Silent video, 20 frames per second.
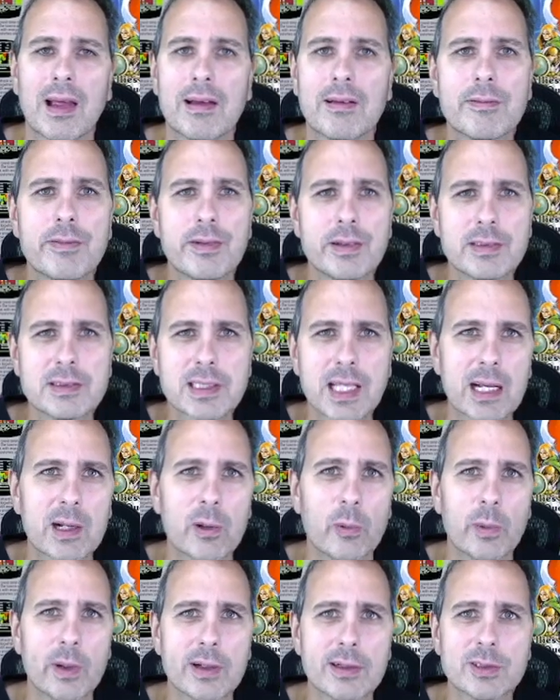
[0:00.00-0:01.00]
Feels kind
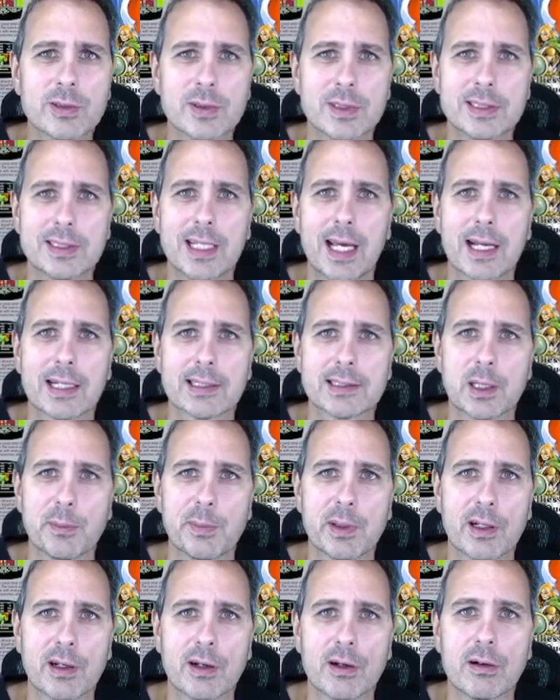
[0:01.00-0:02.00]
of weird to attack
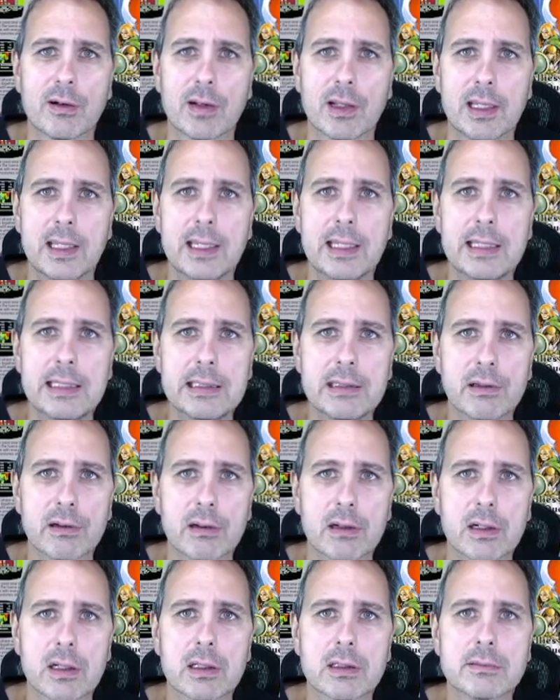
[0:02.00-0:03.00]
something called a
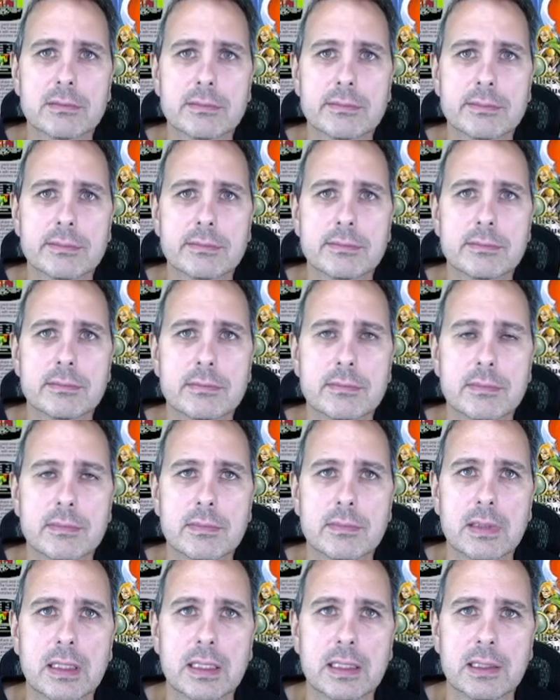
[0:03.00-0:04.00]
healer.
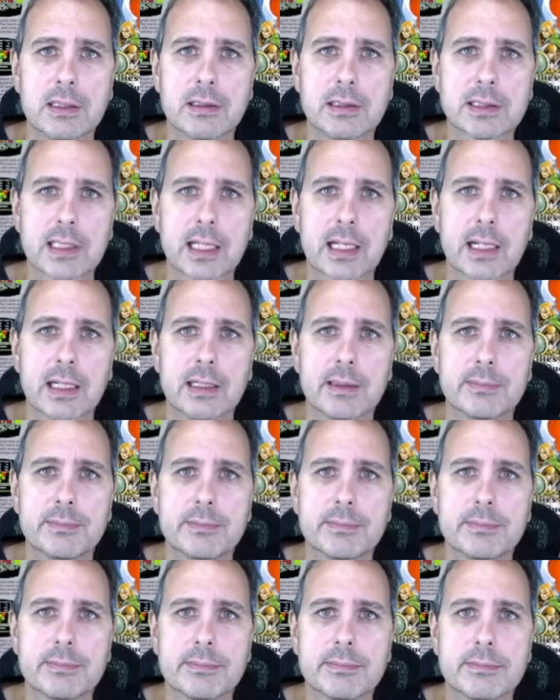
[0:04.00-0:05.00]
It looks like a
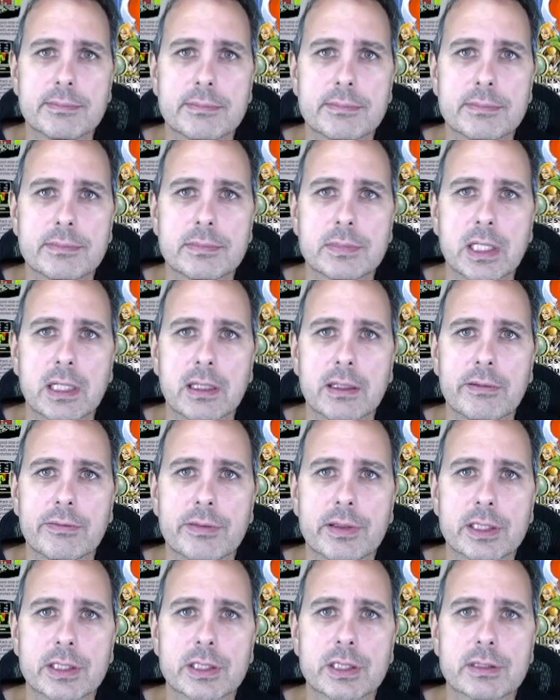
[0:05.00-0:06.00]

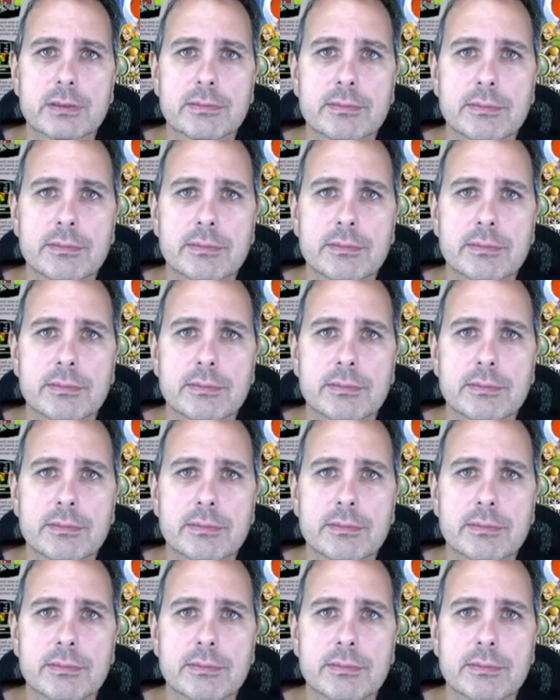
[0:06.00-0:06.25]
jellyfish.